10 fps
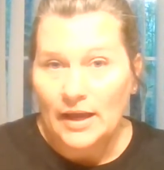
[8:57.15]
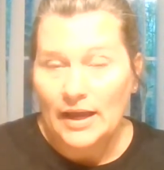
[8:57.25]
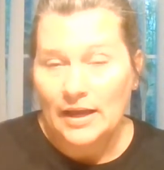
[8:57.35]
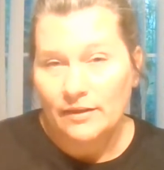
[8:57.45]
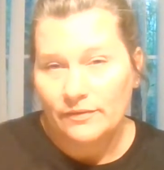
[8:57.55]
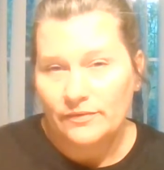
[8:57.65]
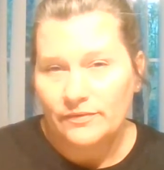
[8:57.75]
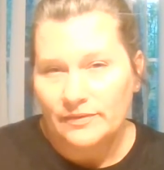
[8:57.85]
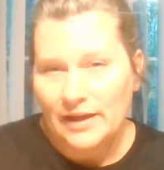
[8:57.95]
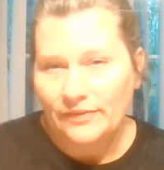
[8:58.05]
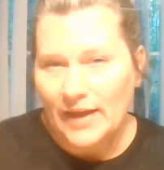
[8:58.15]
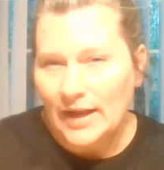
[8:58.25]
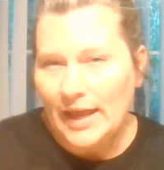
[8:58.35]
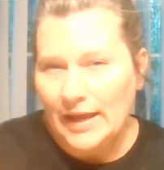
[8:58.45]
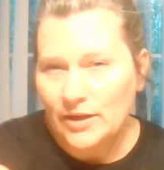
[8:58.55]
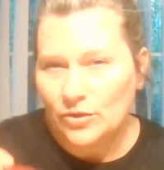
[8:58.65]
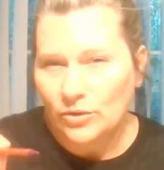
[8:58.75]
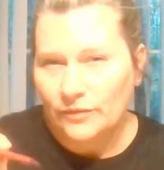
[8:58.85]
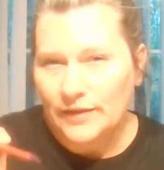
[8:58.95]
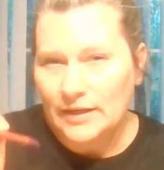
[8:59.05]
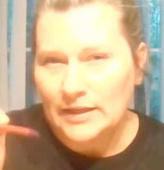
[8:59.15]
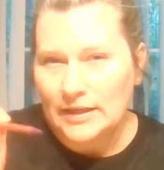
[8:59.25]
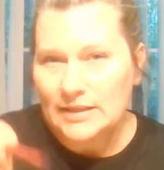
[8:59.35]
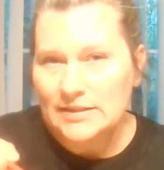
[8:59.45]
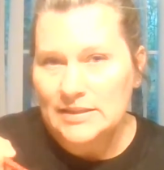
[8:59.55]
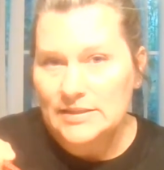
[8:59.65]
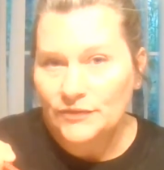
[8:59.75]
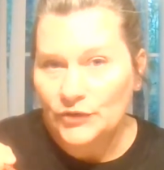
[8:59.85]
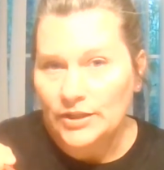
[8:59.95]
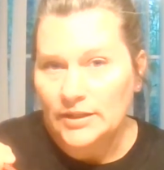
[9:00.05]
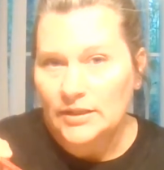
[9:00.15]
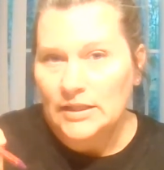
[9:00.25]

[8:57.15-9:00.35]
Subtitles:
and at that angle that it hits his foot,